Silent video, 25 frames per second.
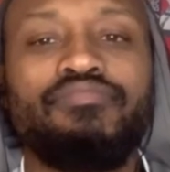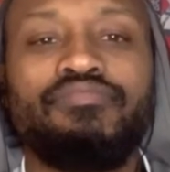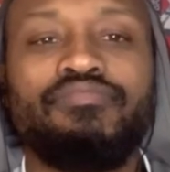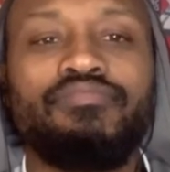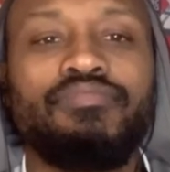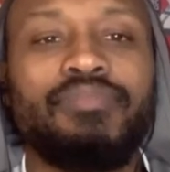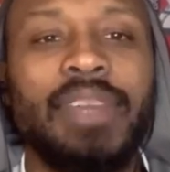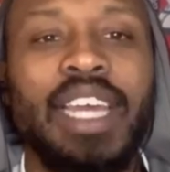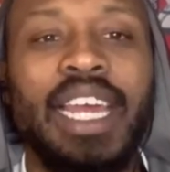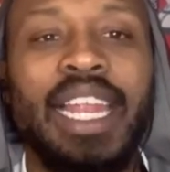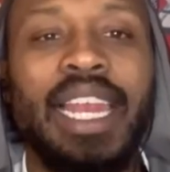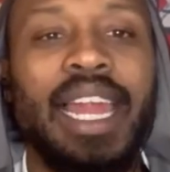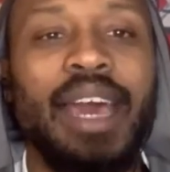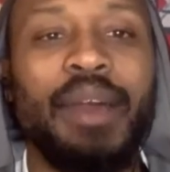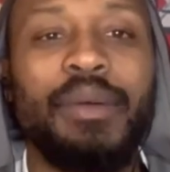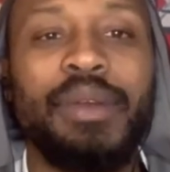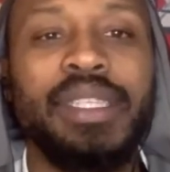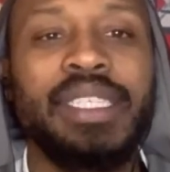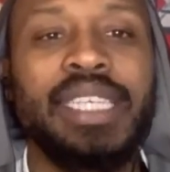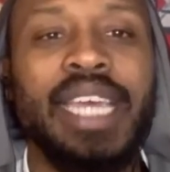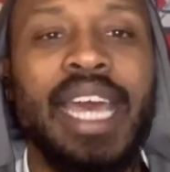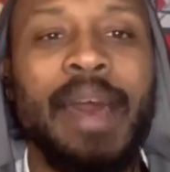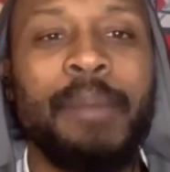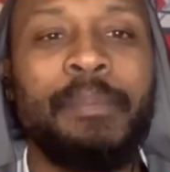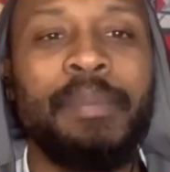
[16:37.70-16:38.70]
allow it
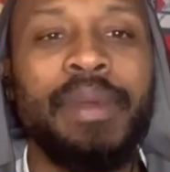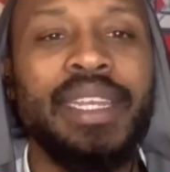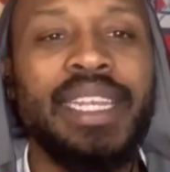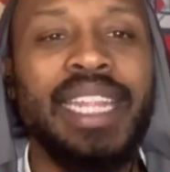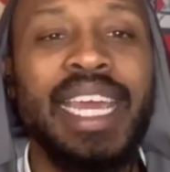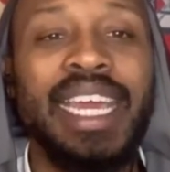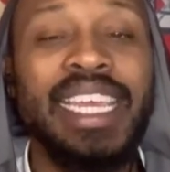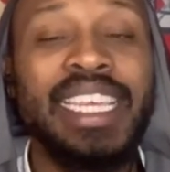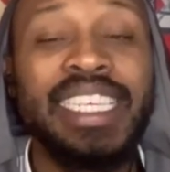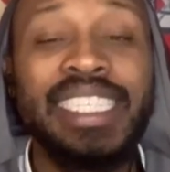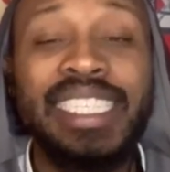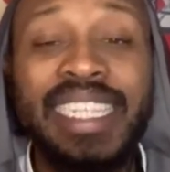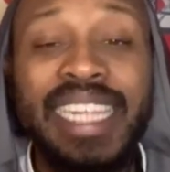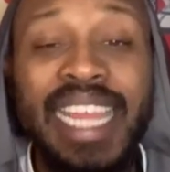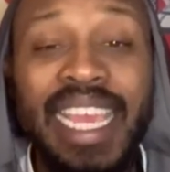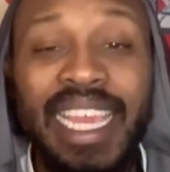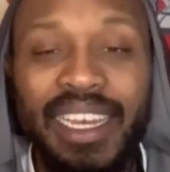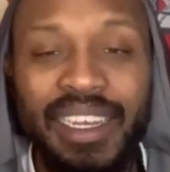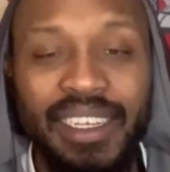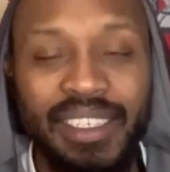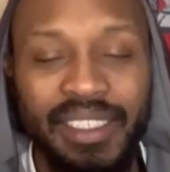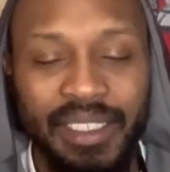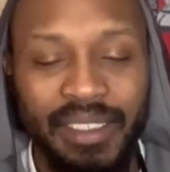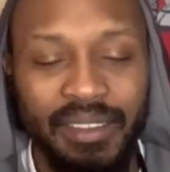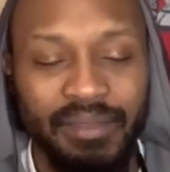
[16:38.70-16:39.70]
to happen, that is
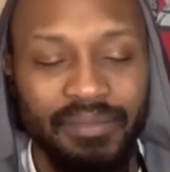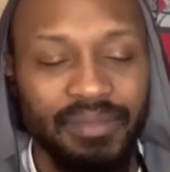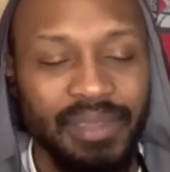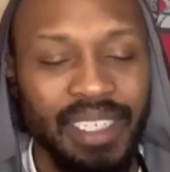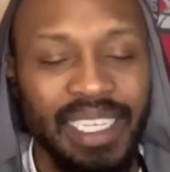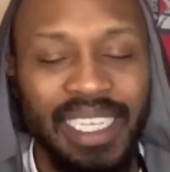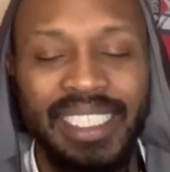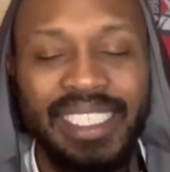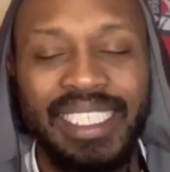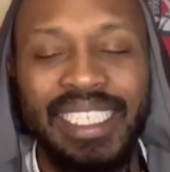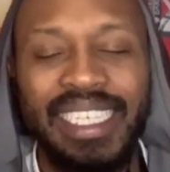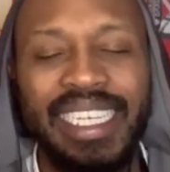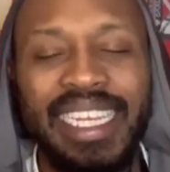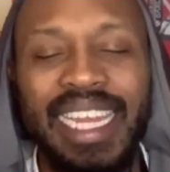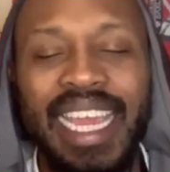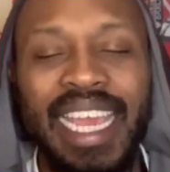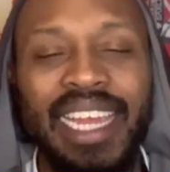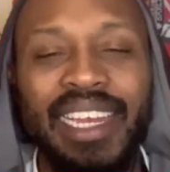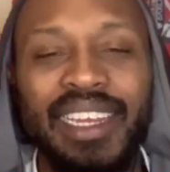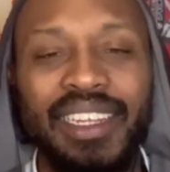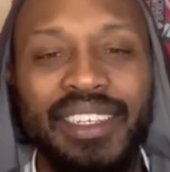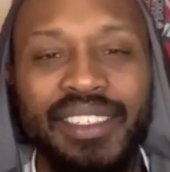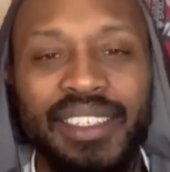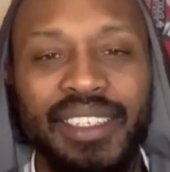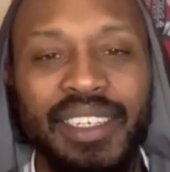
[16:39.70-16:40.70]
negligent. It's
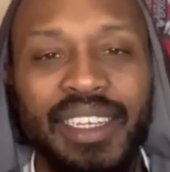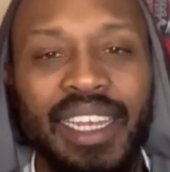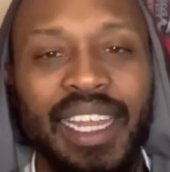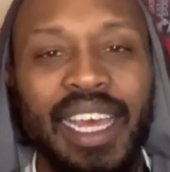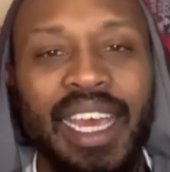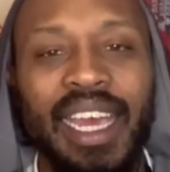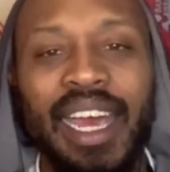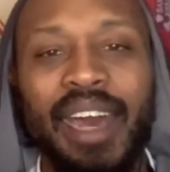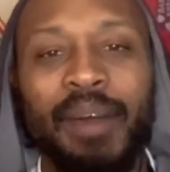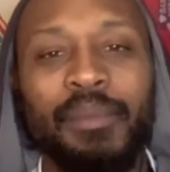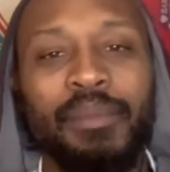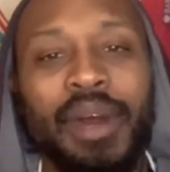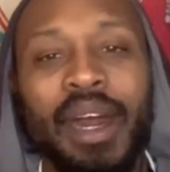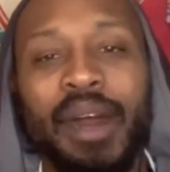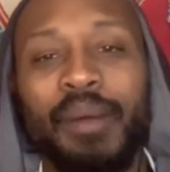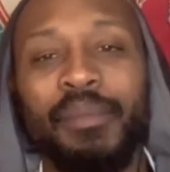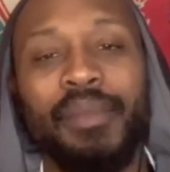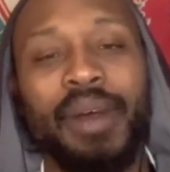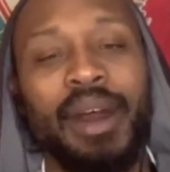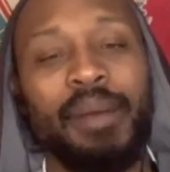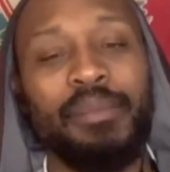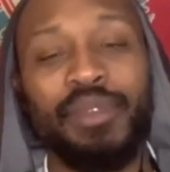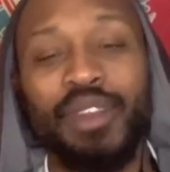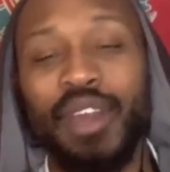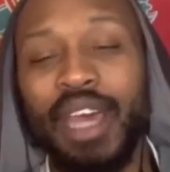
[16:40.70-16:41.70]
negligent. Like
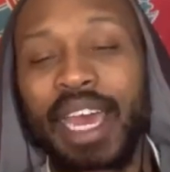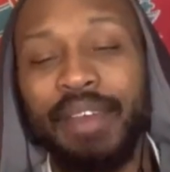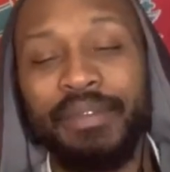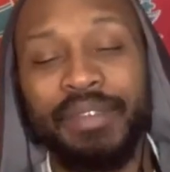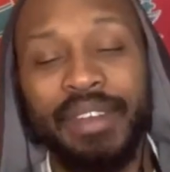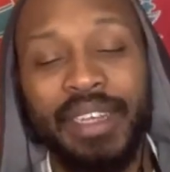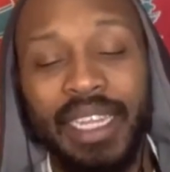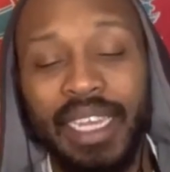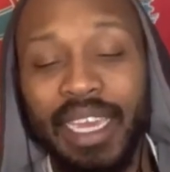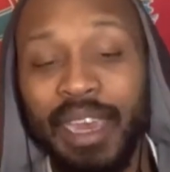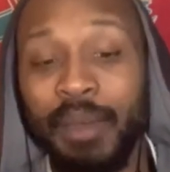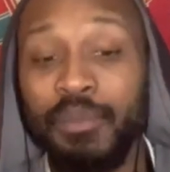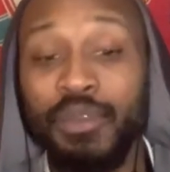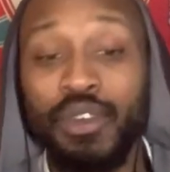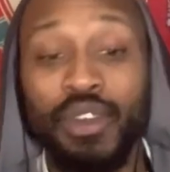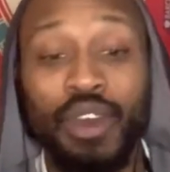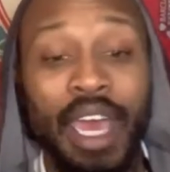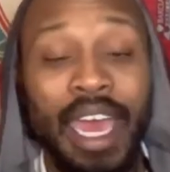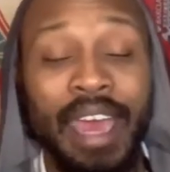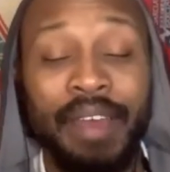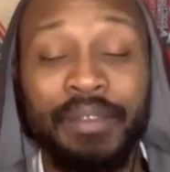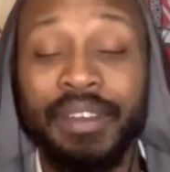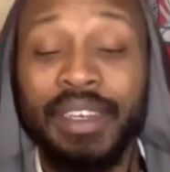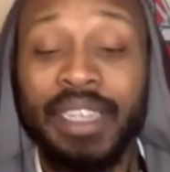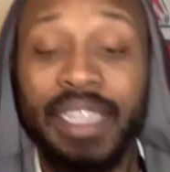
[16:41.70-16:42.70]
I'm not having it. I'm not
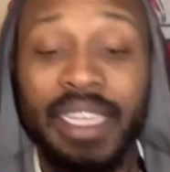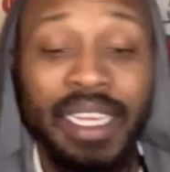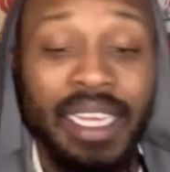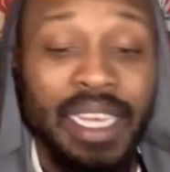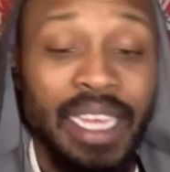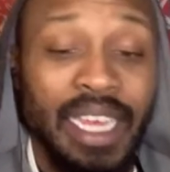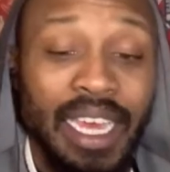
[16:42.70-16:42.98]
having it.